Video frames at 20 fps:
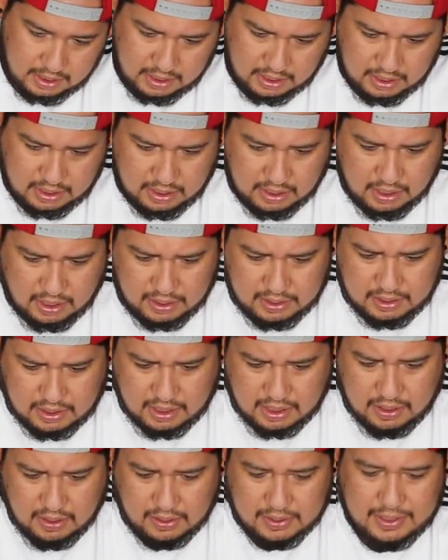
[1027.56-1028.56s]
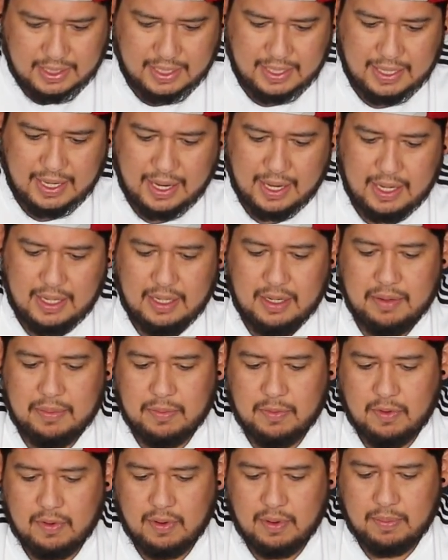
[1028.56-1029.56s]
It looks like it got a little
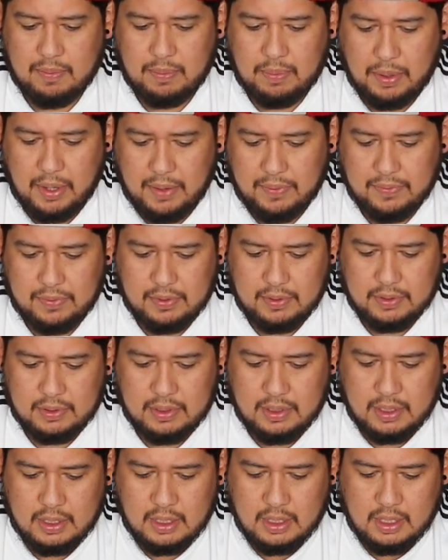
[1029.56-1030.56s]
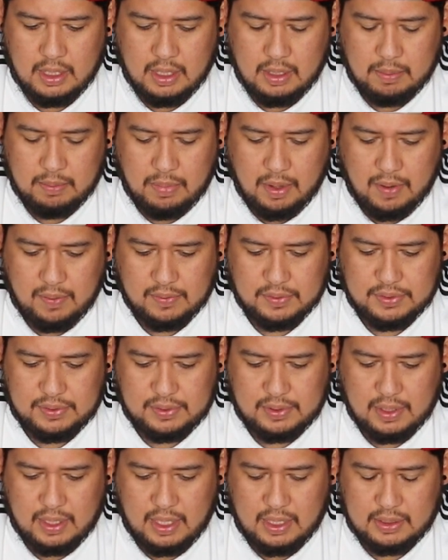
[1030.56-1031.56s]
more
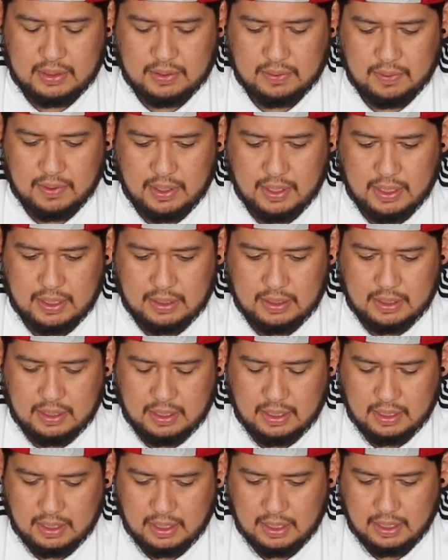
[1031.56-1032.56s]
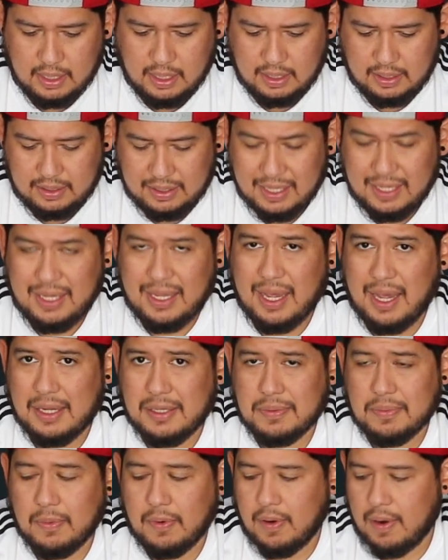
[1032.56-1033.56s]
bubbles into it, and I think it
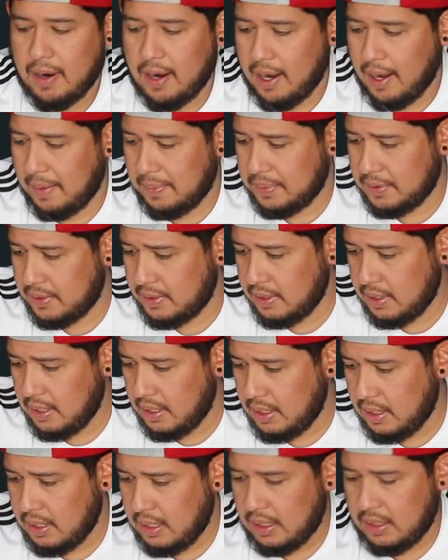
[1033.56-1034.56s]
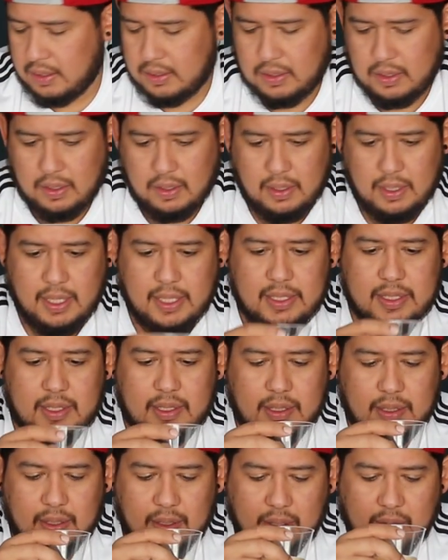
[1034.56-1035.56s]
has more hops. So
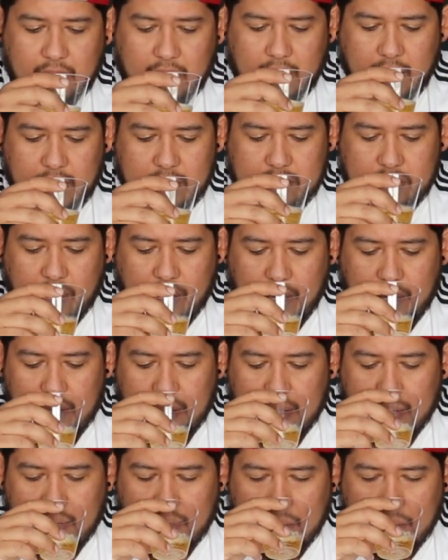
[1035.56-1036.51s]
let's go ahead and try it.